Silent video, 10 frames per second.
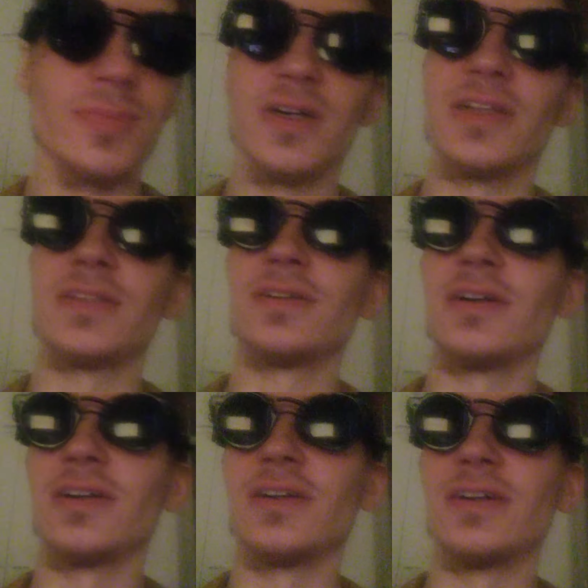but
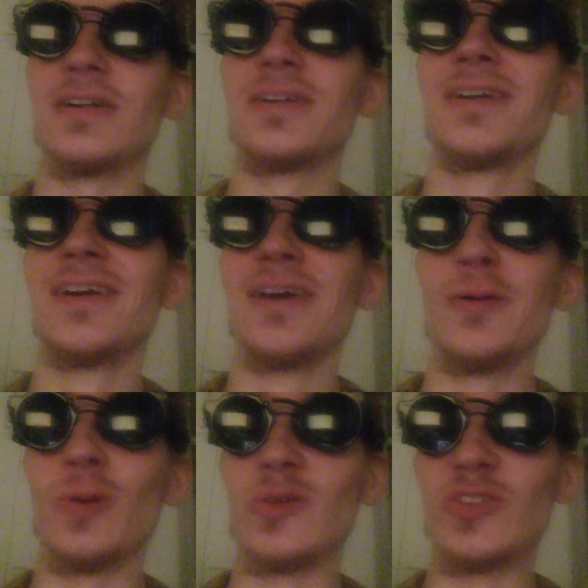uh,
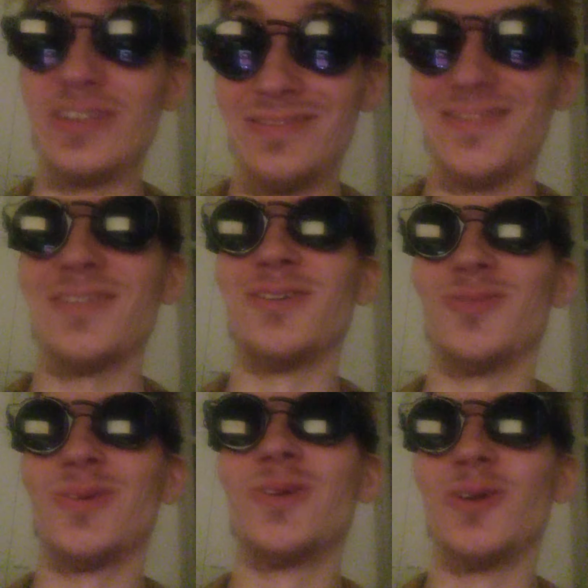we'll see.
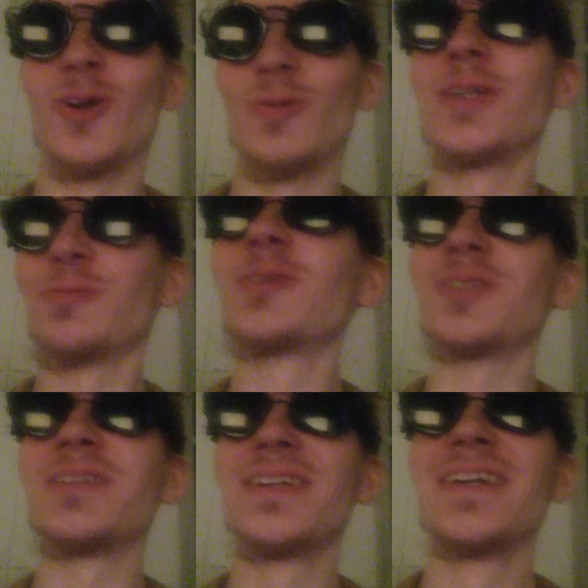Always we'll
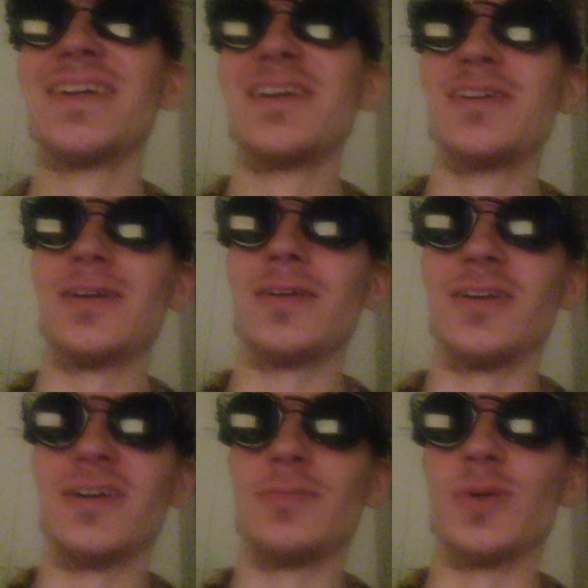see.
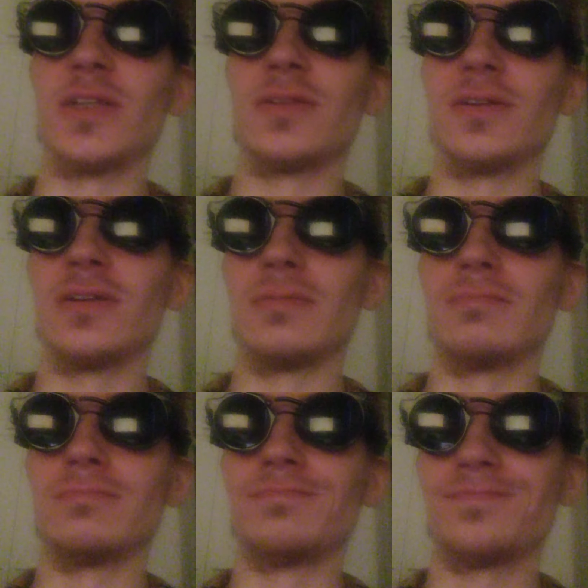Uh, but
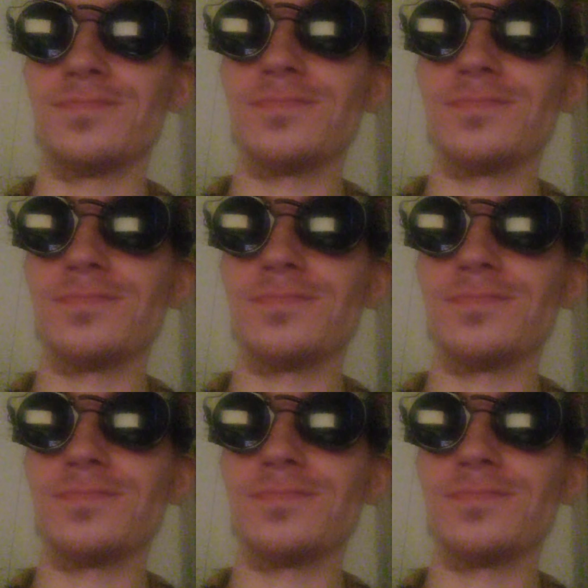um,